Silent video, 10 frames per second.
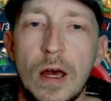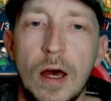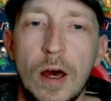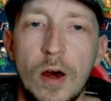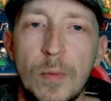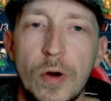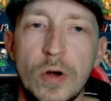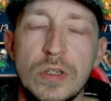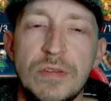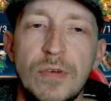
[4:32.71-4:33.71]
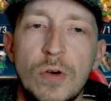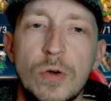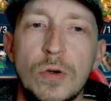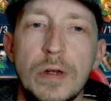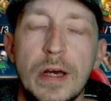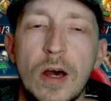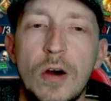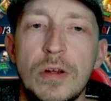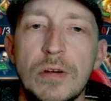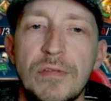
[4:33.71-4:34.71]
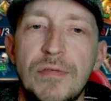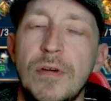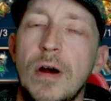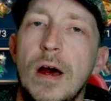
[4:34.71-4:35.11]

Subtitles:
As for the kind of